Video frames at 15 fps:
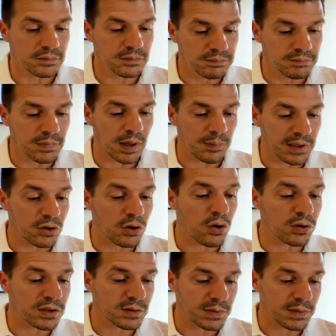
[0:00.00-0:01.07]
I mean
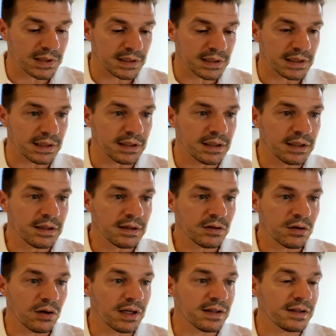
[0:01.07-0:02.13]
cost, basically.
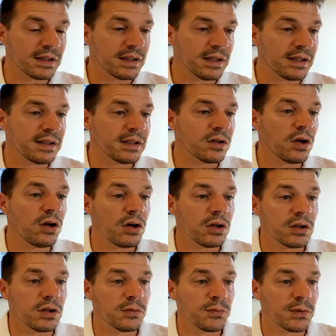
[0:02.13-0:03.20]
So is it a
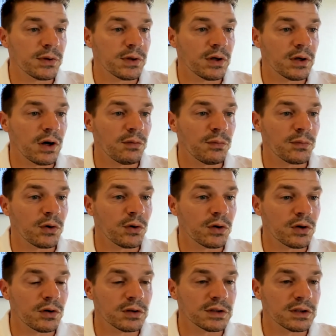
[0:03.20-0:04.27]
lot of your
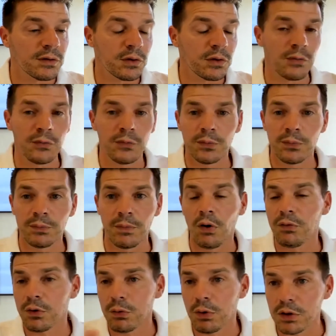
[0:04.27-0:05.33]
cost or your
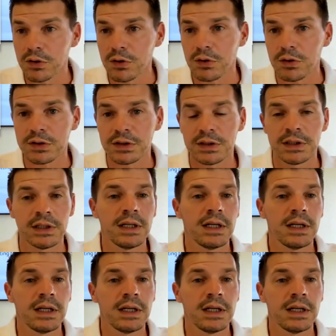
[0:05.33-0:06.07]
overall cost?